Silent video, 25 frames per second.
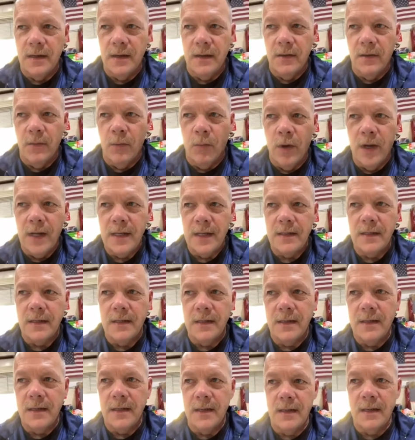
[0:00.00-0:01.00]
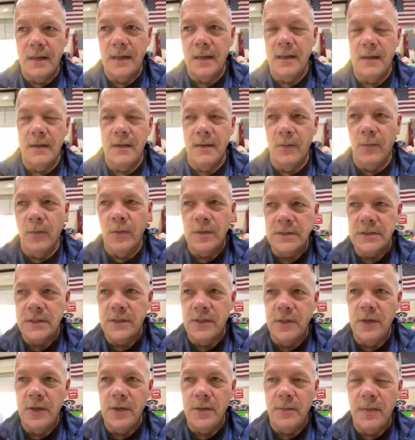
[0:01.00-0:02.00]
What was
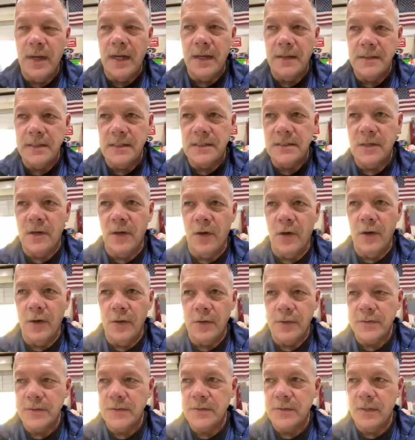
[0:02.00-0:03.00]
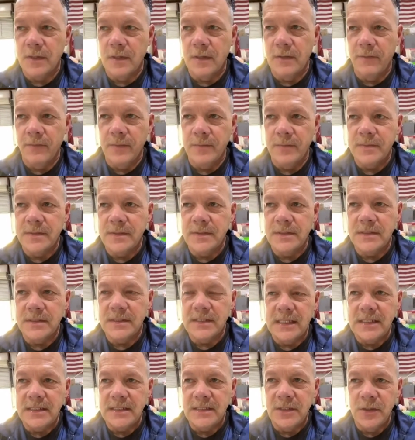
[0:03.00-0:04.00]
good about these cars from
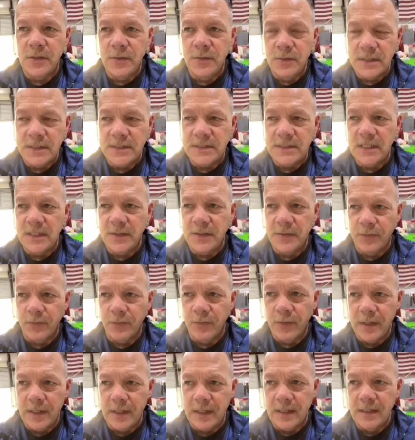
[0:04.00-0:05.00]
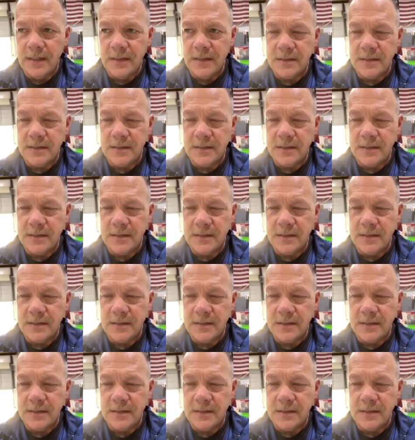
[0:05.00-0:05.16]
C2 to C3,